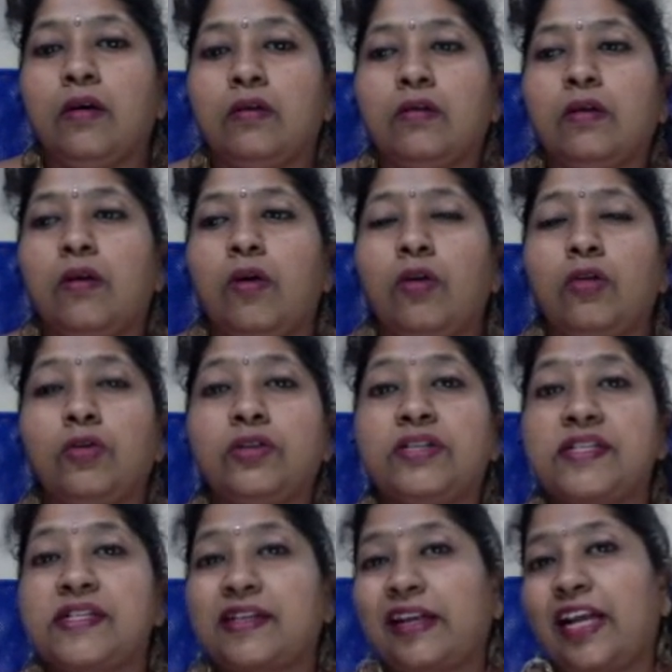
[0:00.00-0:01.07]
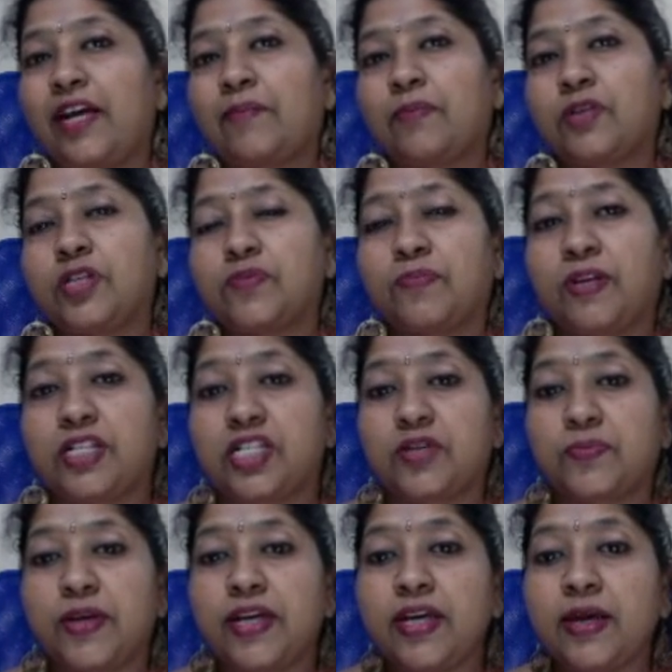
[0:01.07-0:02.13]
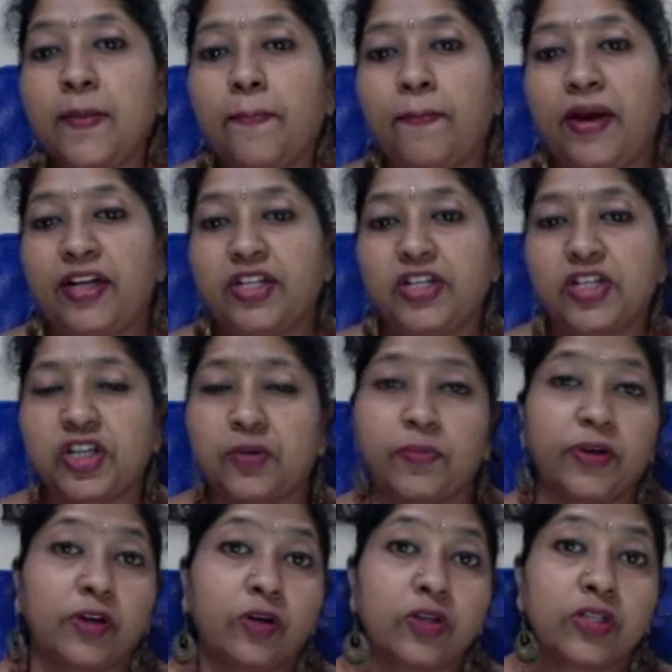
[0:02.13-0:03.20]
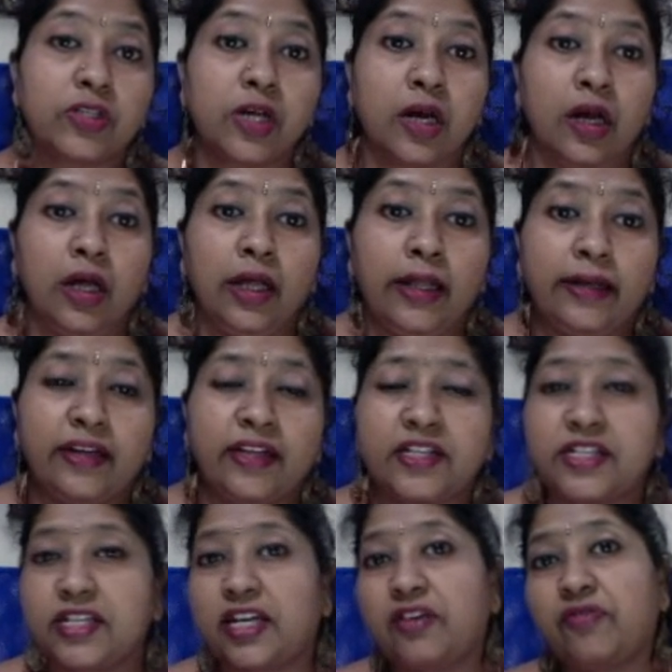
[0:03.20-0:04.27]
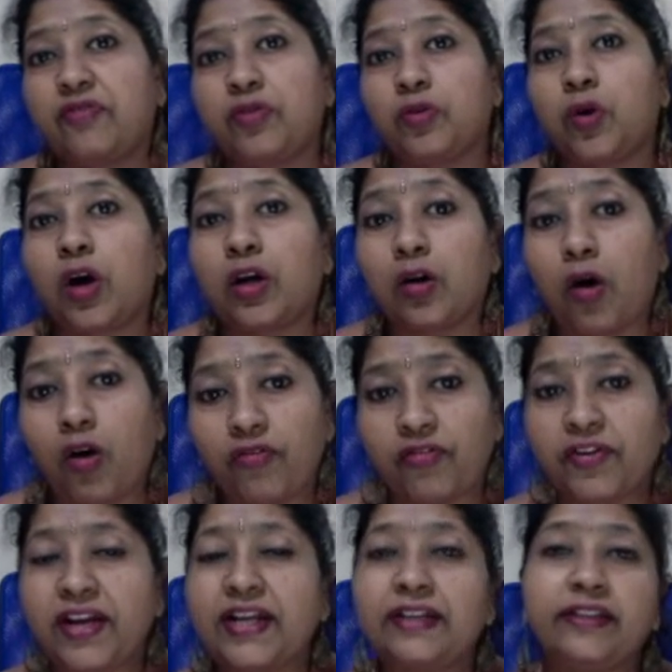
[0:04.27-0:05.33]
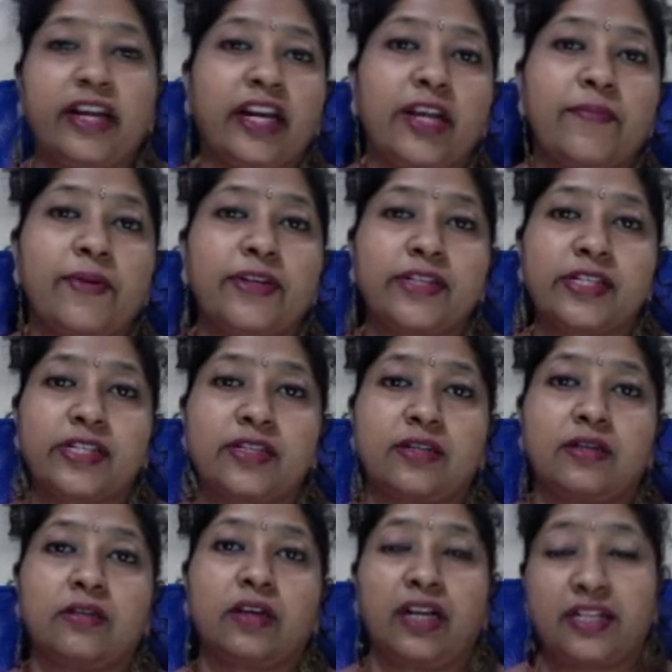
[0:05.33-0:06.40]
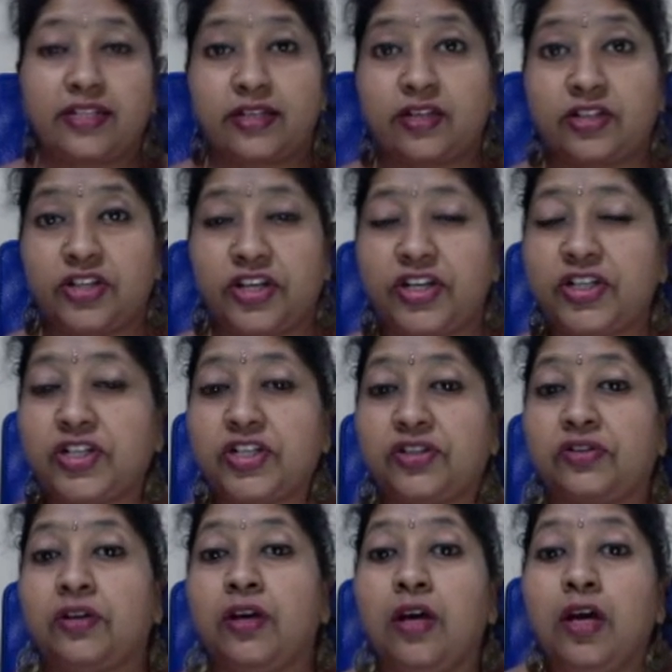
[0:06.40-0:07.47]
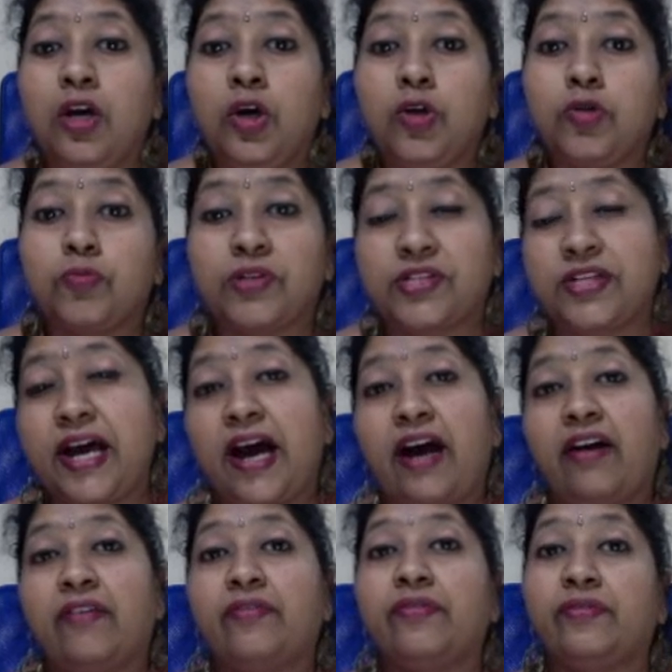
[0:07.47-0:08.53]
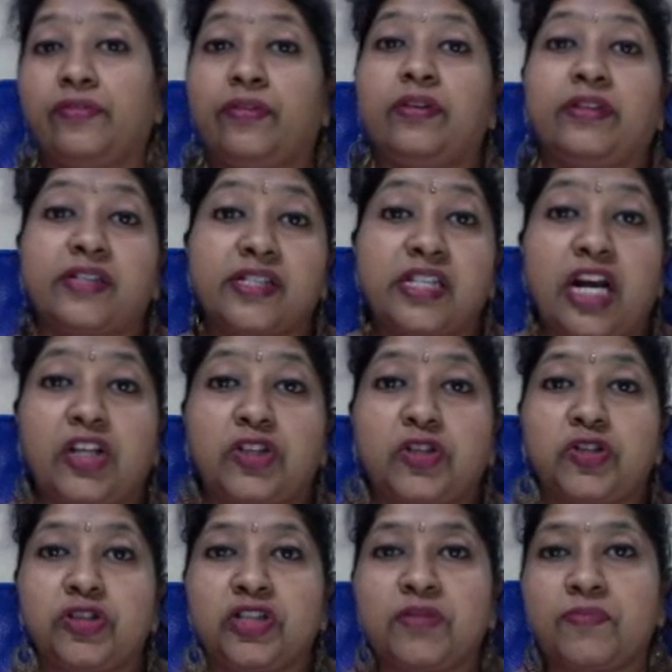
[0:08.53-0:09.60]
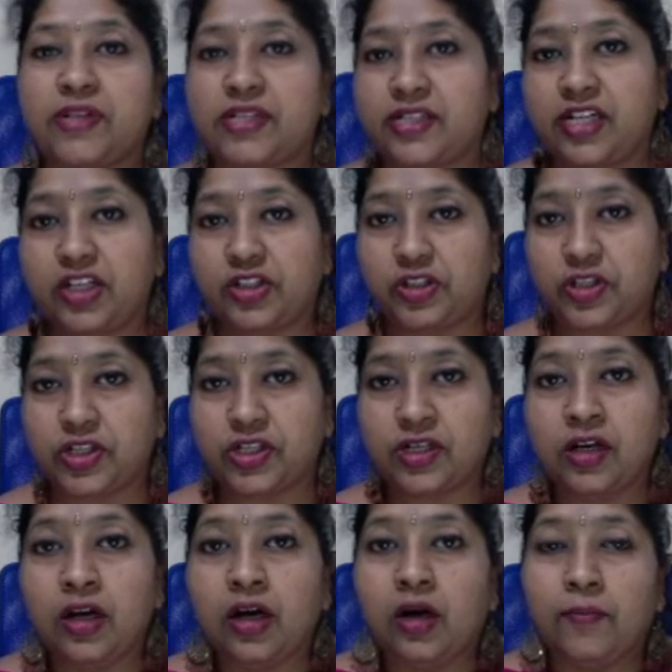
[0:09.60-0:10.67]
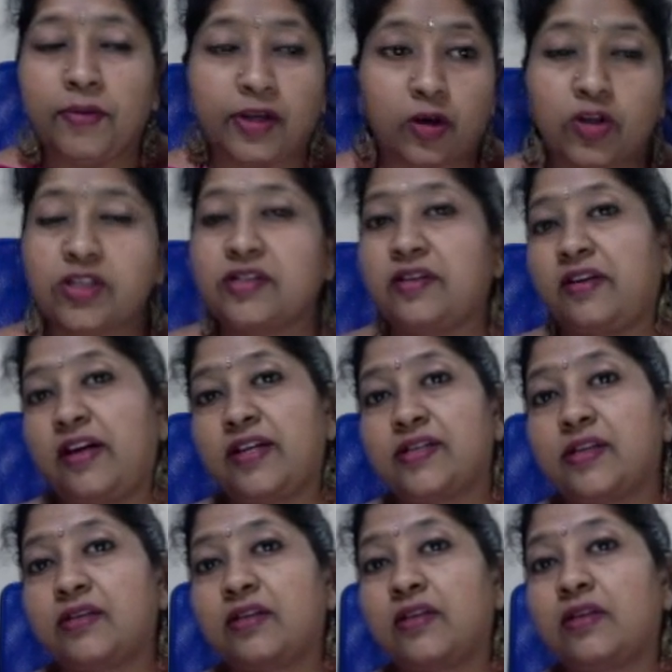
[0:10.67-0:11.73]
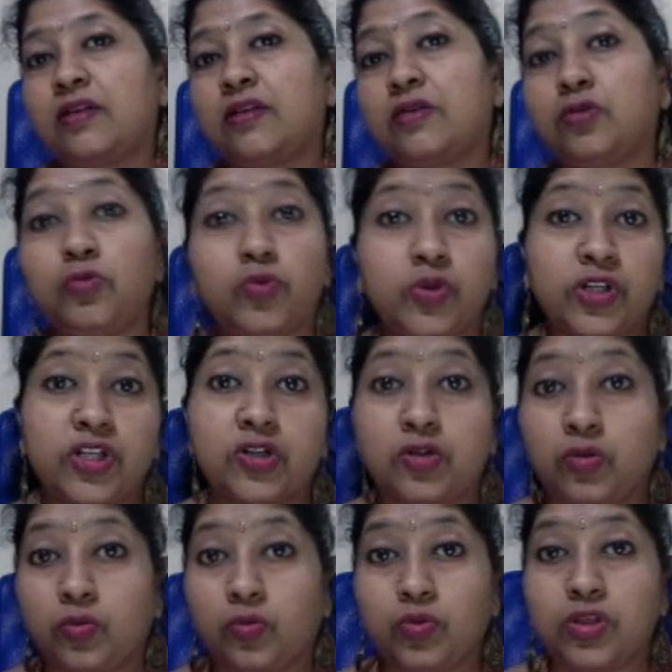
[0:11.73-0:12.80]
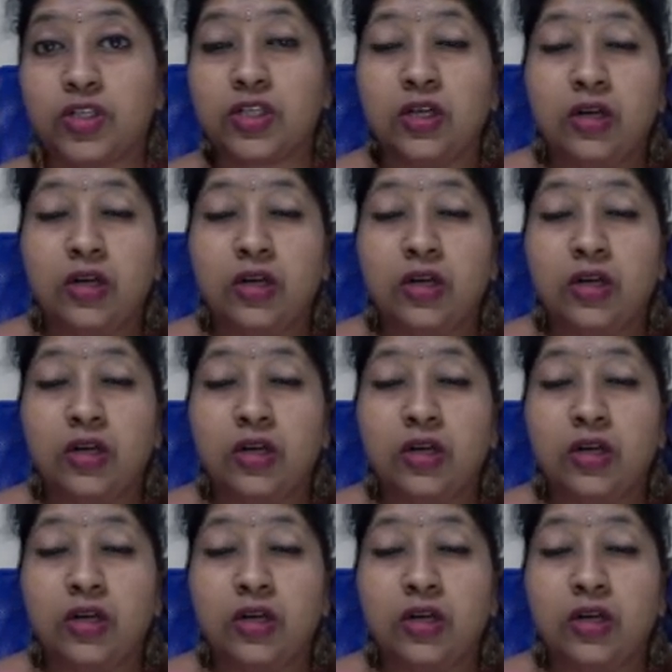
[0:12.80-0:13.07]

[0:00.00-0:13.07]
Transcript: All the disclaimers must be mentioned, because let's say if you are offering telemedicine consultation, you must have statutory messages, because there are certain do's and don'ts